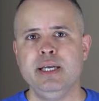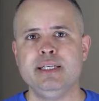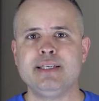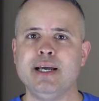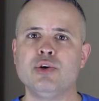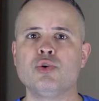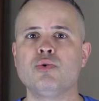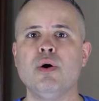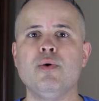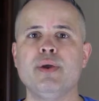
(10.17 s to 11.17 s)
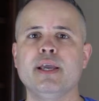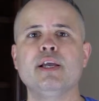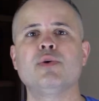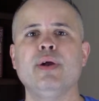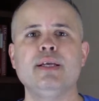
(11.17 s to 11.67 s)
entitled Growing
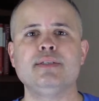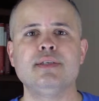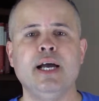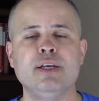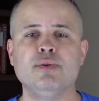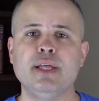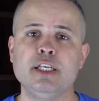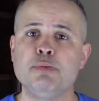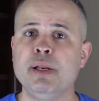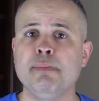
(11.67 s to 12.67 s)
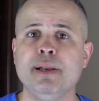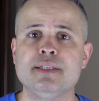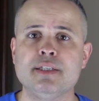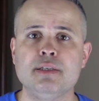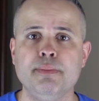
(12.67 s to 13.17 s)
in Grace. I know that it's been a
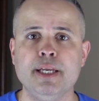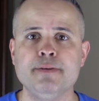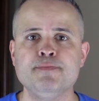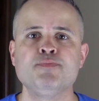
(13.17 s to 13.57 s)
blessing to me.